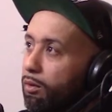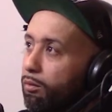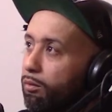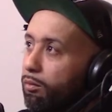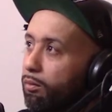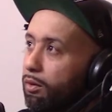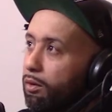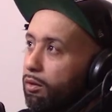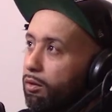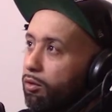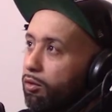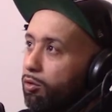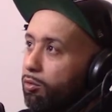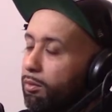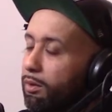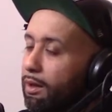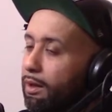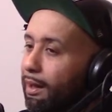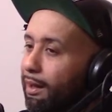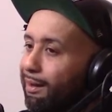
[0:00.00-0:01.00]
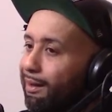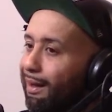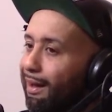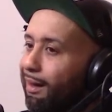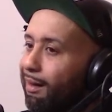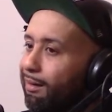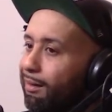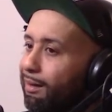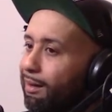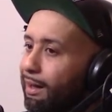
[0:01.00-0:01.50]
you, do you mean like an
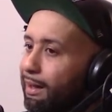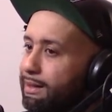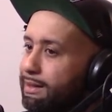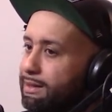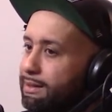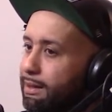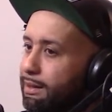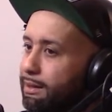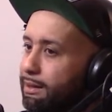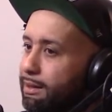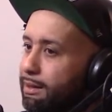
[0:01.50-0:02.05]
alkaline state?